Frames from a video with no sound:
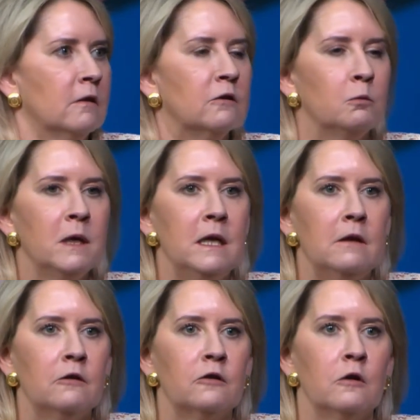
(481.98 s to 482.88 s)
this
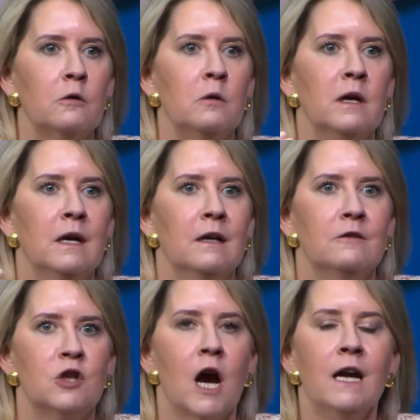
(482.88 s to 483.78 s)
week. So
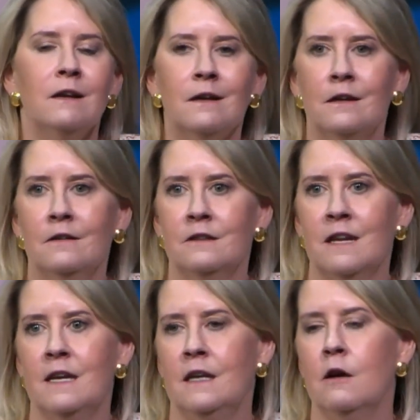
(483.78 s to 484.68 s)
China is
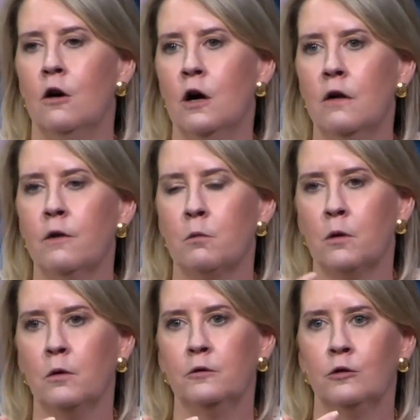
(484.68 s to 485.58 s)
taking on the
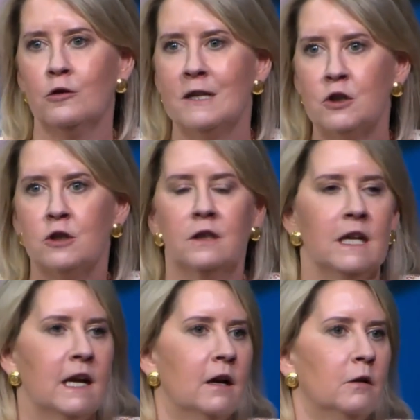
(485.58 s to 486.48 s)
role
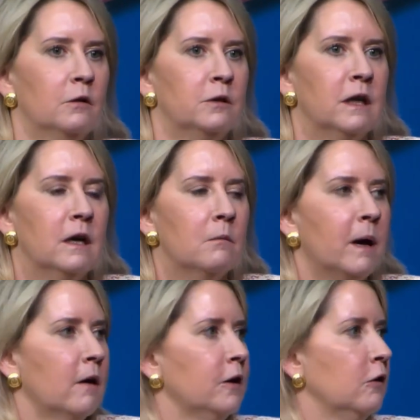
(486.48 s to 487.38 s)
traditionally held
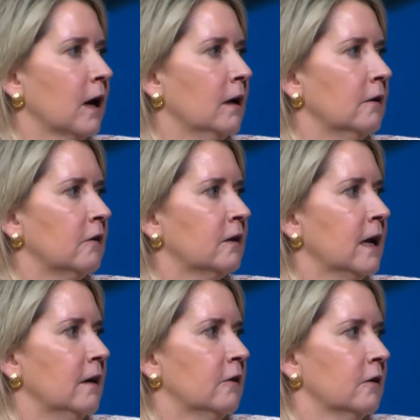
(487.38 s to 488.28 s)
by the United
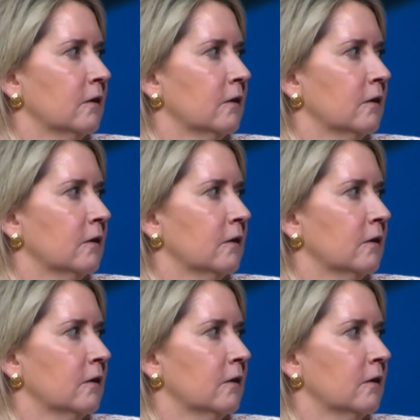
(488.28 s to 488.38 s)
States.